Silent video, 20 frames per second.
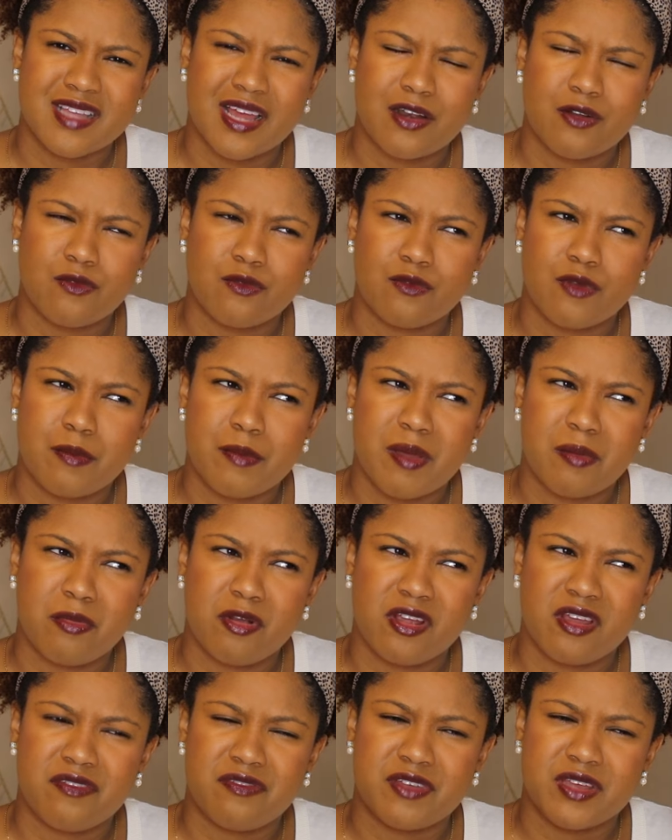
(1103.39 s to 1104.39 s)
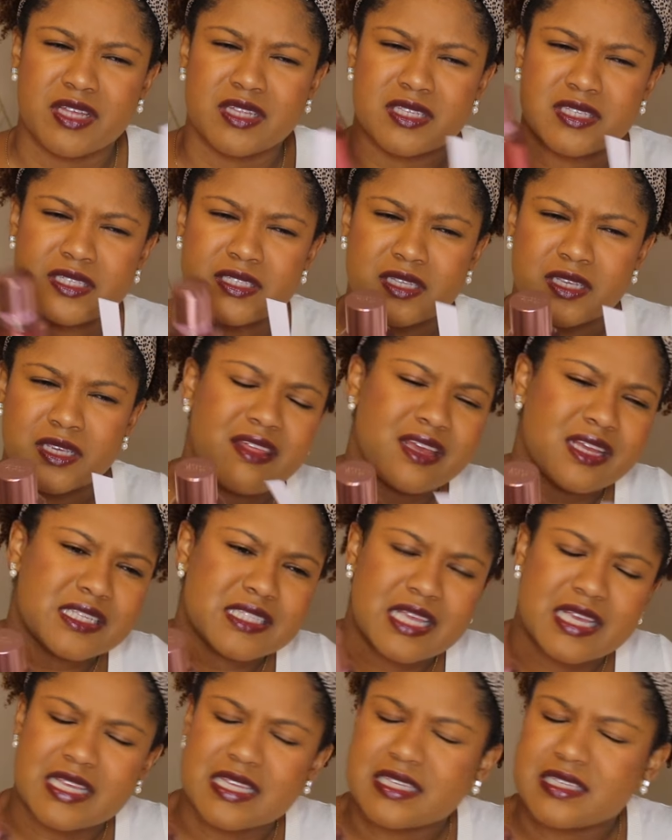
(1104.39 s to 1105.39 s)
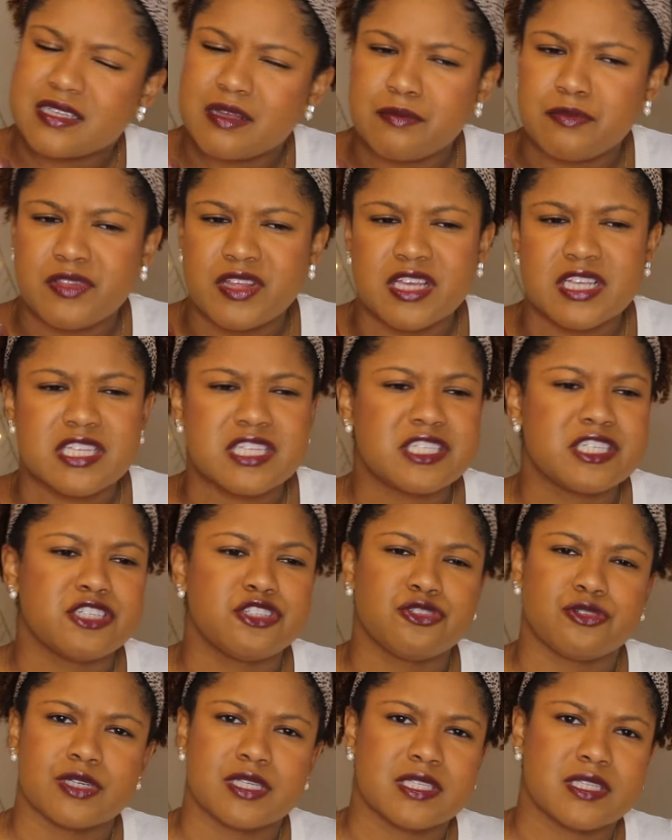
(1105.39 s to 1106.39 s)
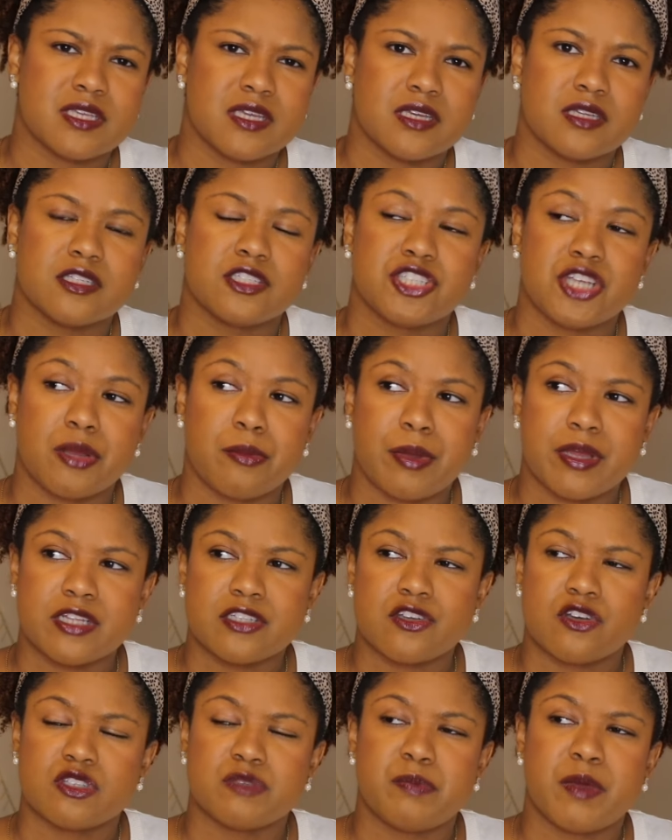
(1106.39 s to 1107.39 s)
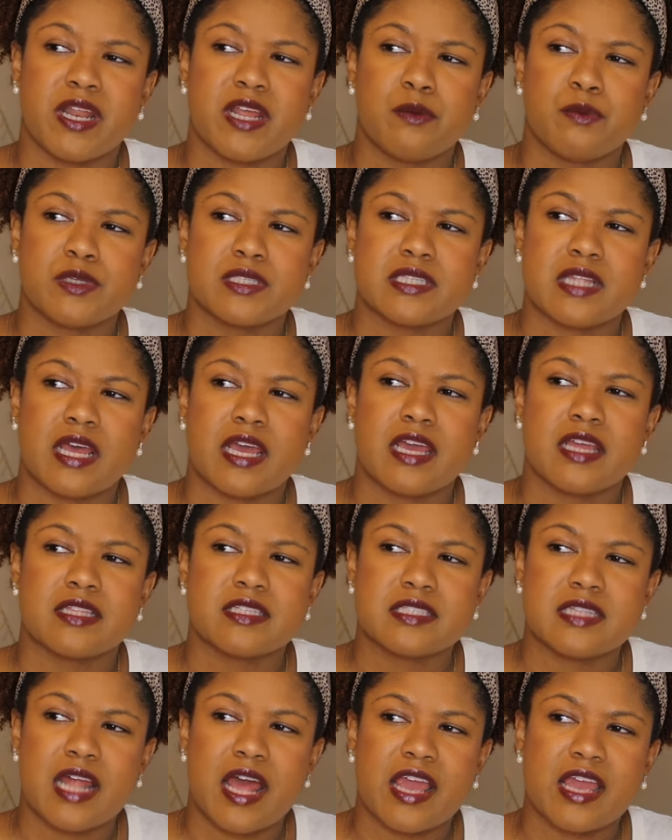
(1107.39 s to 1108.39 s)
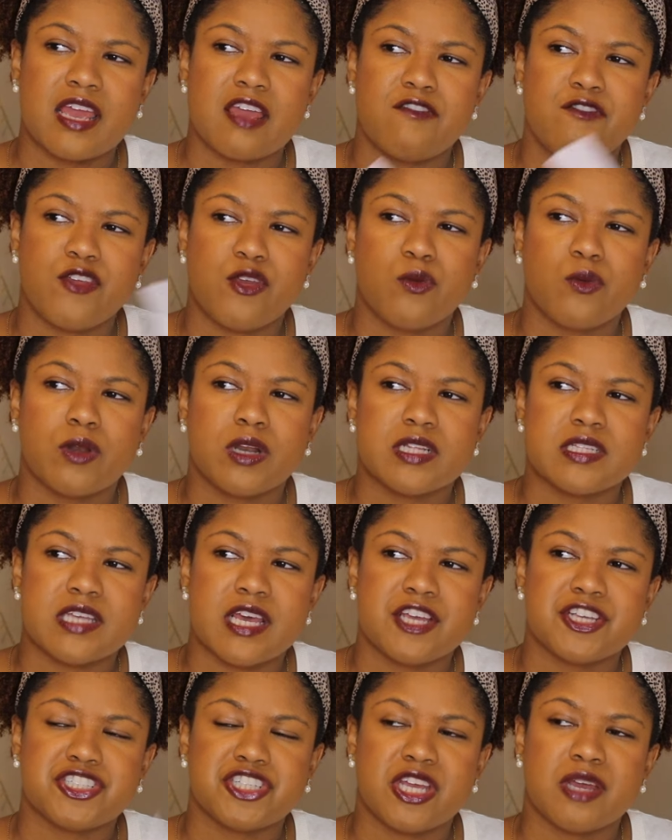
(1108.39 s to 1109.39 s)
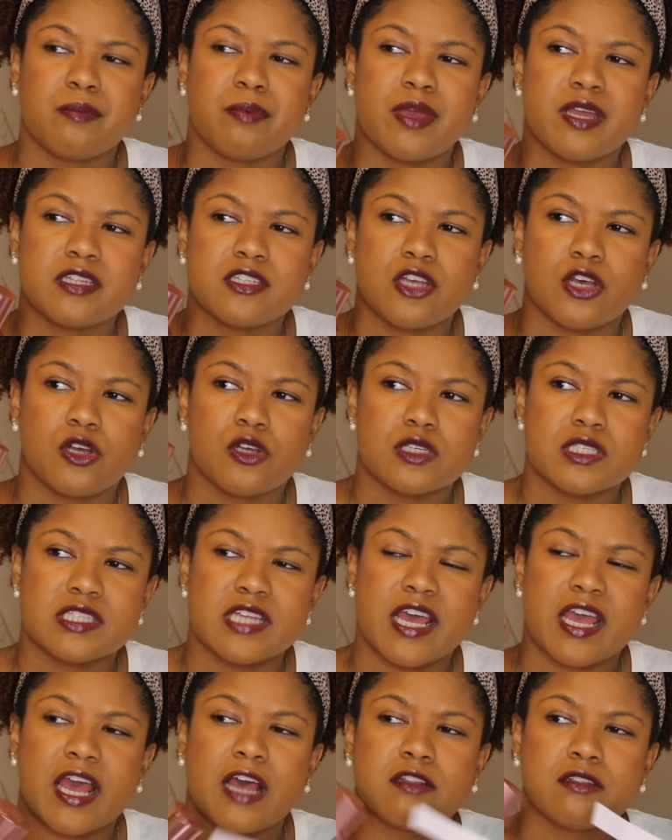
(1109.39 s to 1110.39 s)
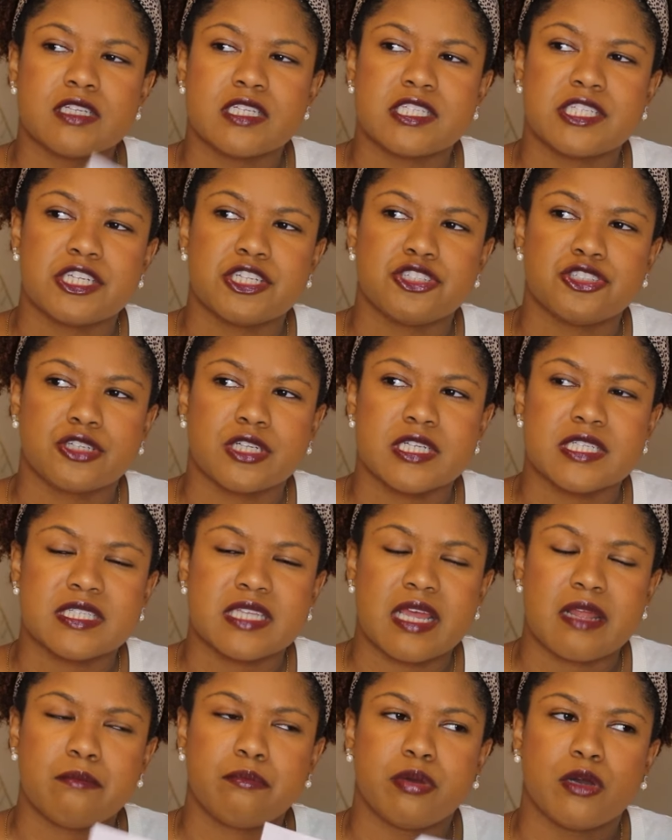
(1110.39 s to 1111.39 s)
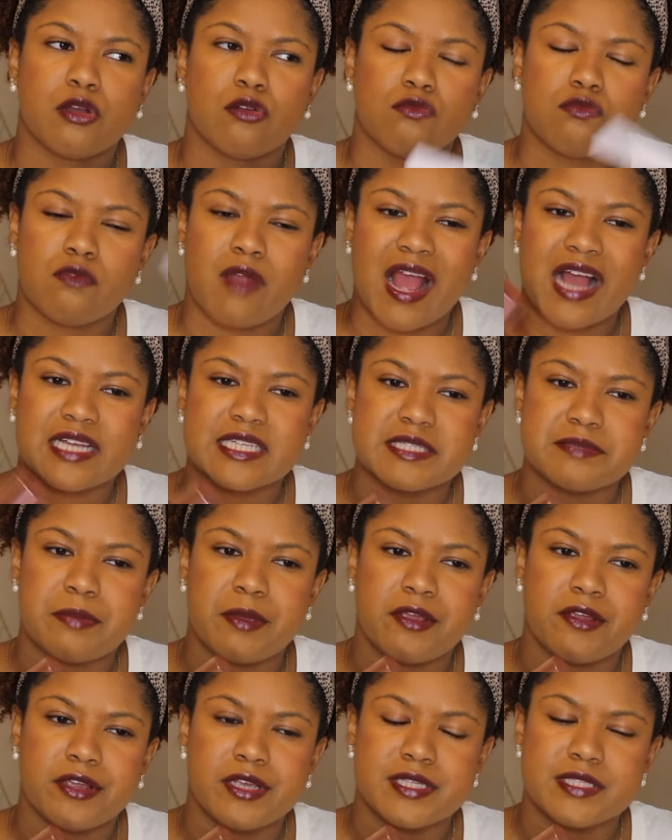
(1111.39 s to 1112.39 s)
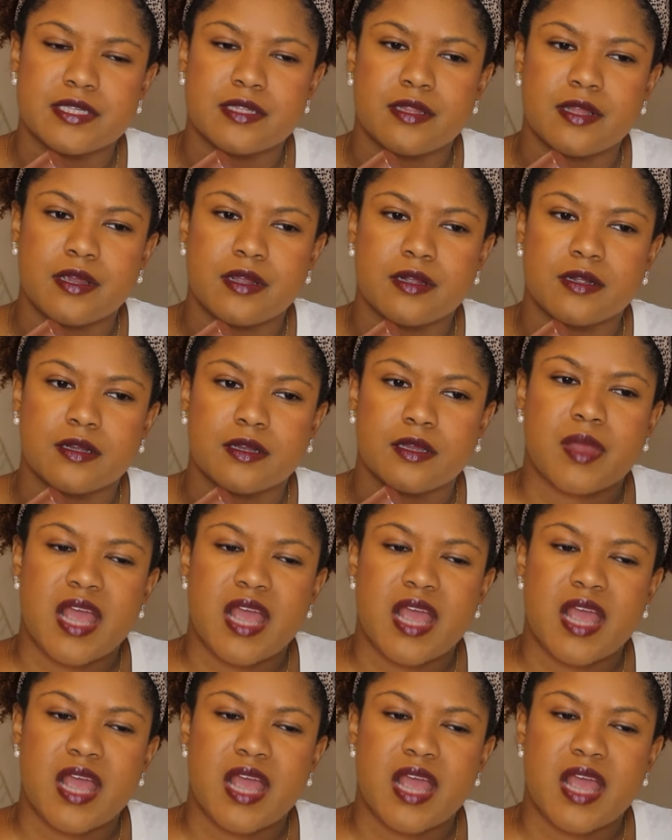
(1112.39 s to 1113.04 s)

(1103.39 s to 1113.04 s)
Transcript: I don't remember if it's I think it's like something citrusy in champagne toast, but it was like it's like if you were to take champagne toast, take out the citrus and put raspberries in there.